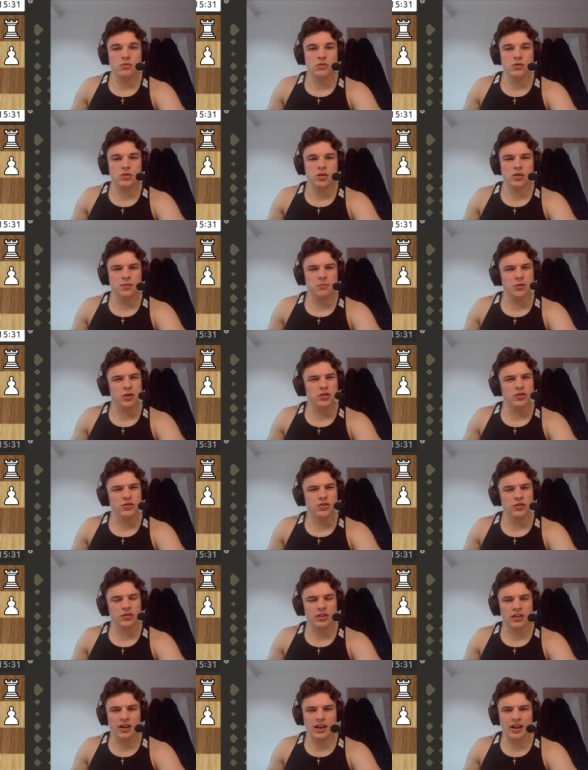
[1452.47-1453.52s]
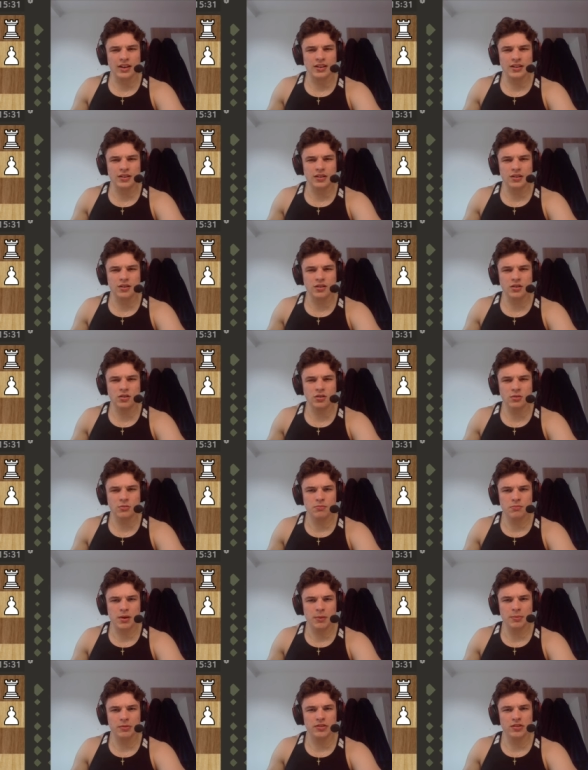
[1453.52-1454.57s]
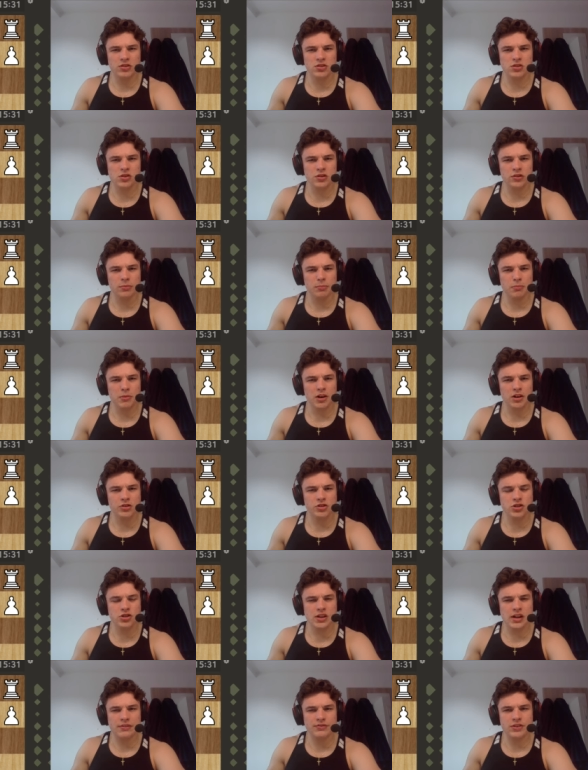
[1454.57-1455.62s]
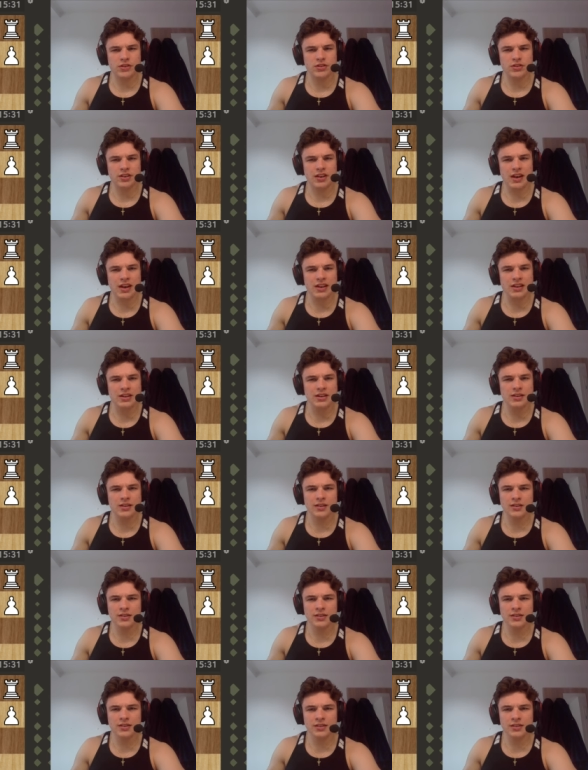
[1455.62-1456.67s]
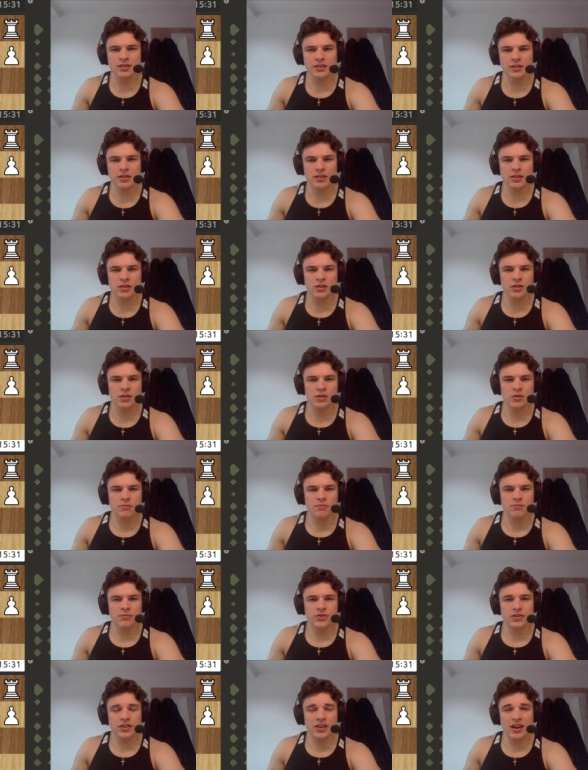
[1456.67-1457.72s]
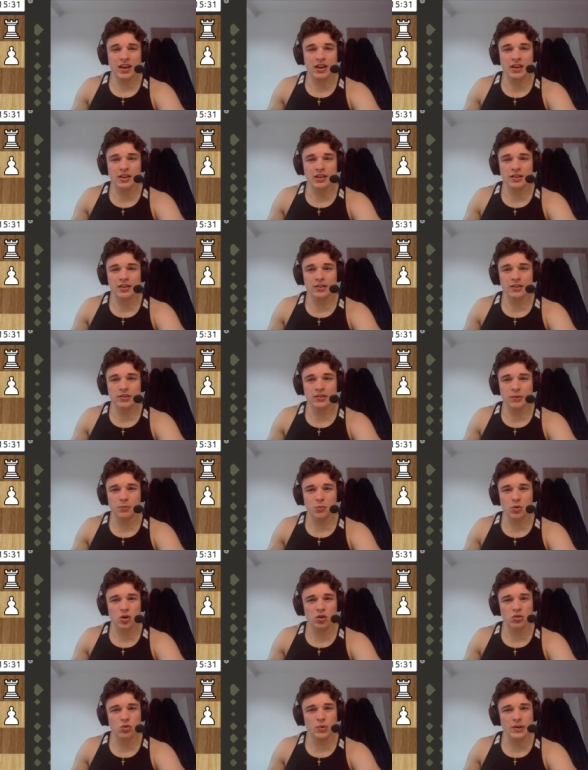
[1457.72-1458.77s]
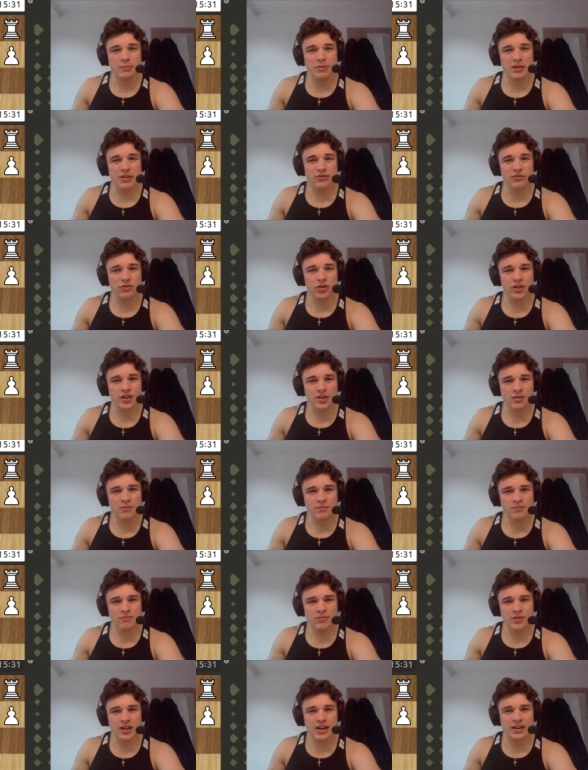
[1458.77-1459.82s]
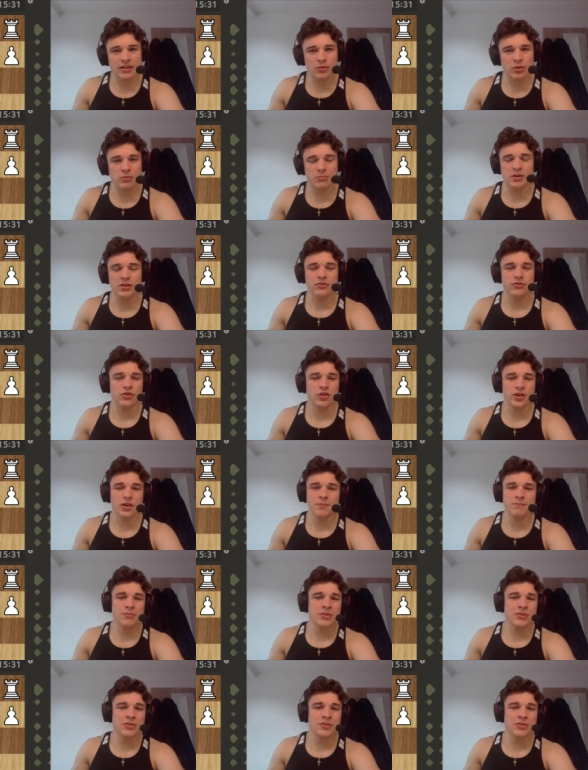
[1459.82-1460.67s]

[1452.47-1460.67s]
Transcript: the computer doesn't like my position as much after takes, takes, and what, queen b three? Yeah, queen b three.